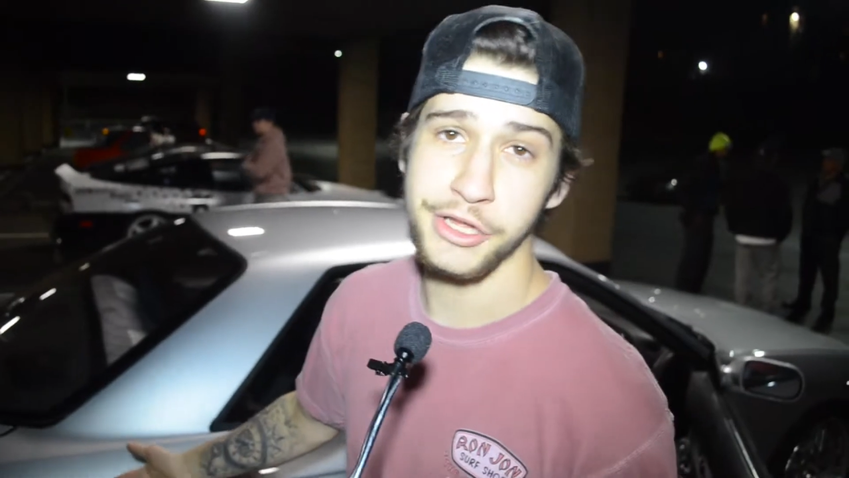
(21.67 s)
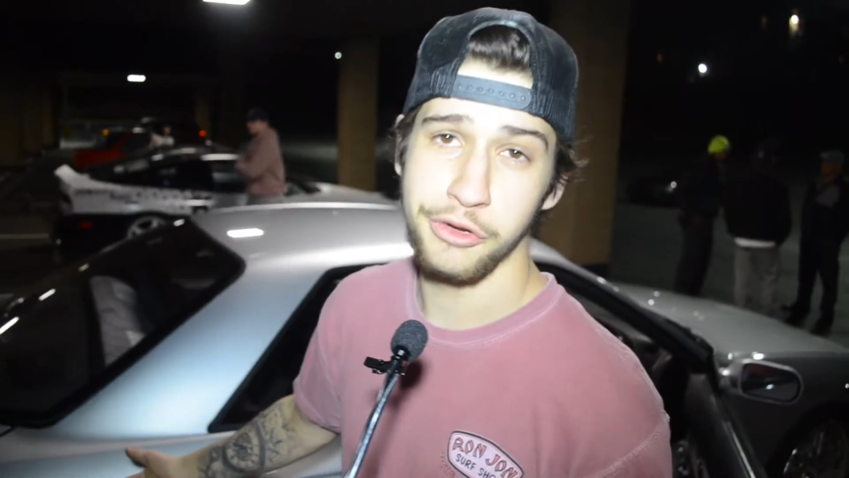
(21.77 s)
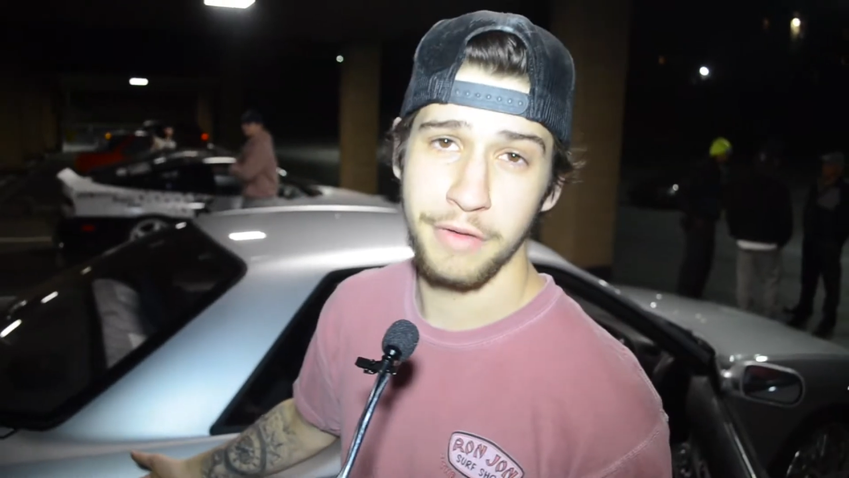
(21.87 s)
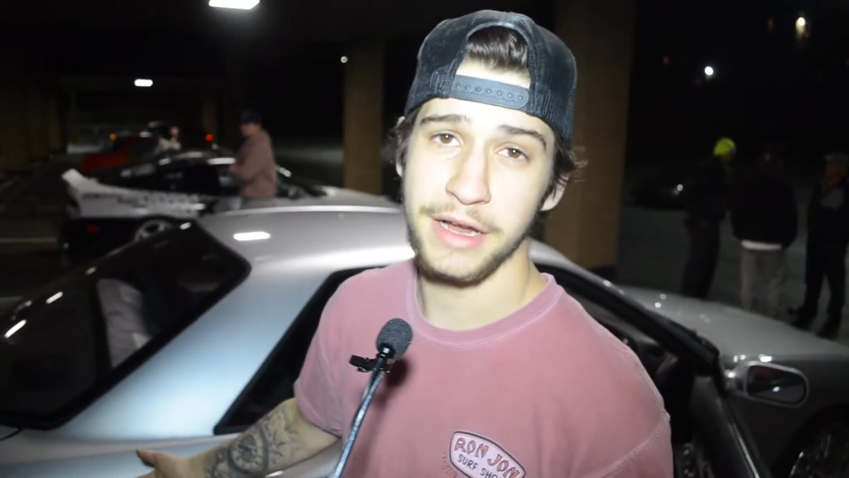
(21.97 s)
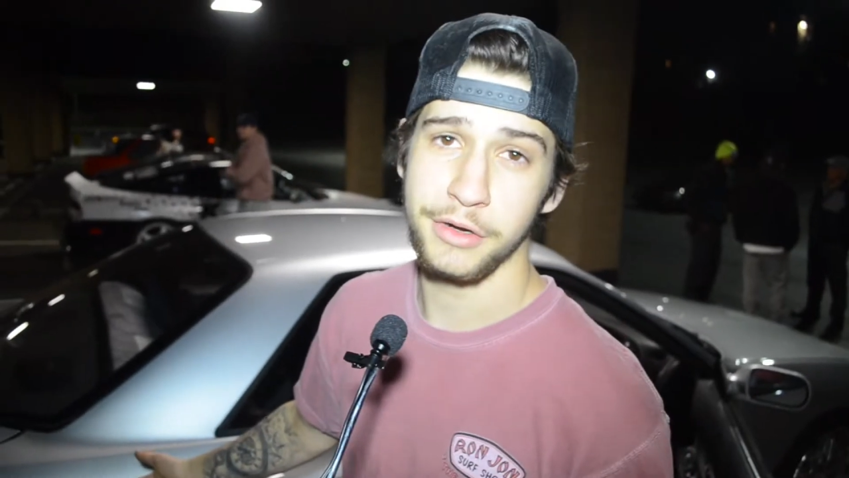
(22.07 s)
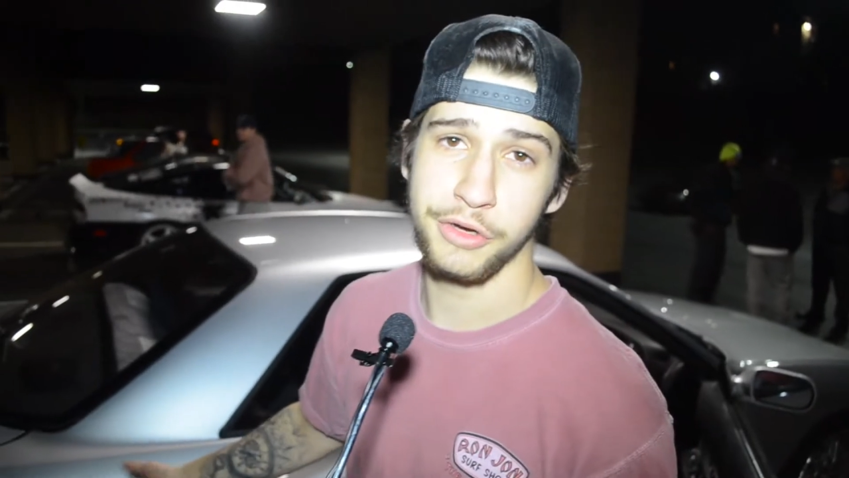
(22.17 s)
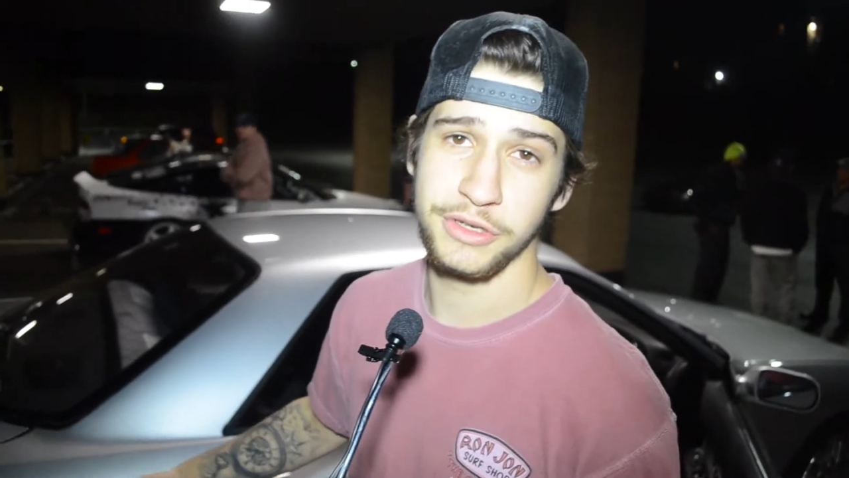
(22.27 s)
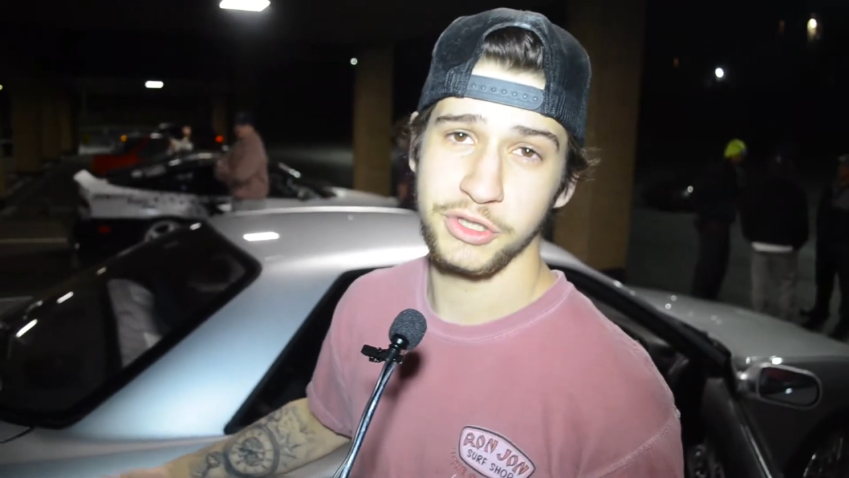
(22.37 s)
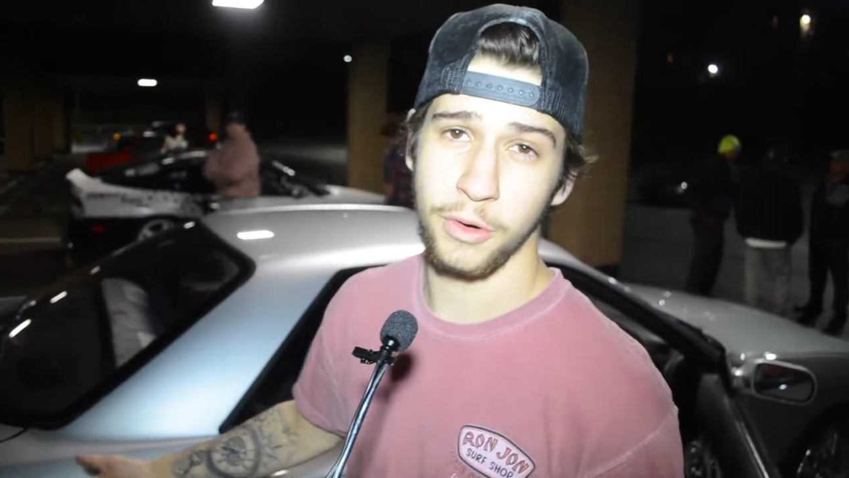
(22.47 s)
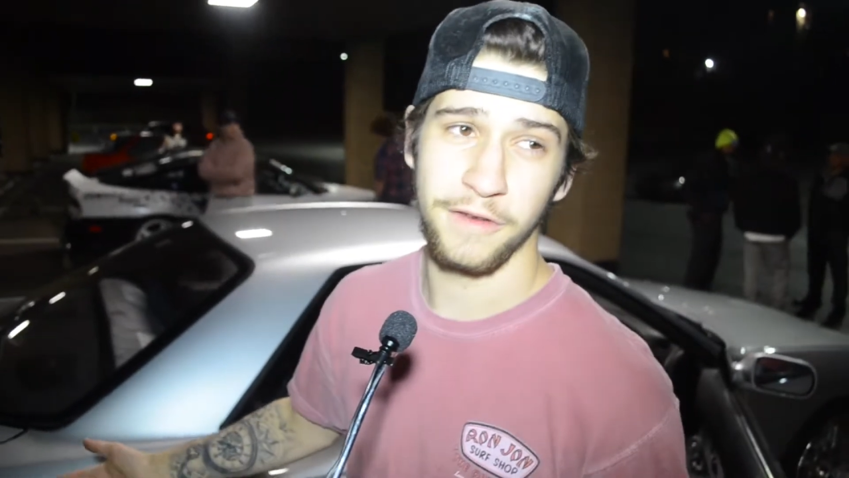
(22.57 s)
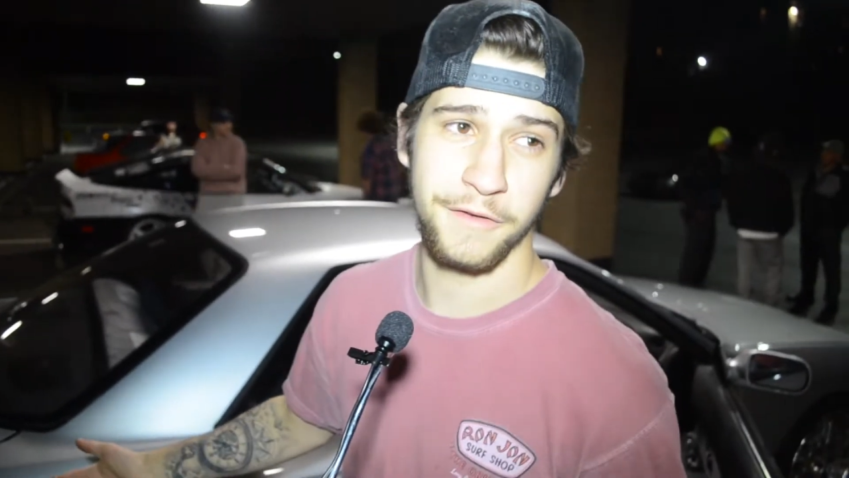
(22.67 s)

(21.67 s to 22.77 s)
You restore it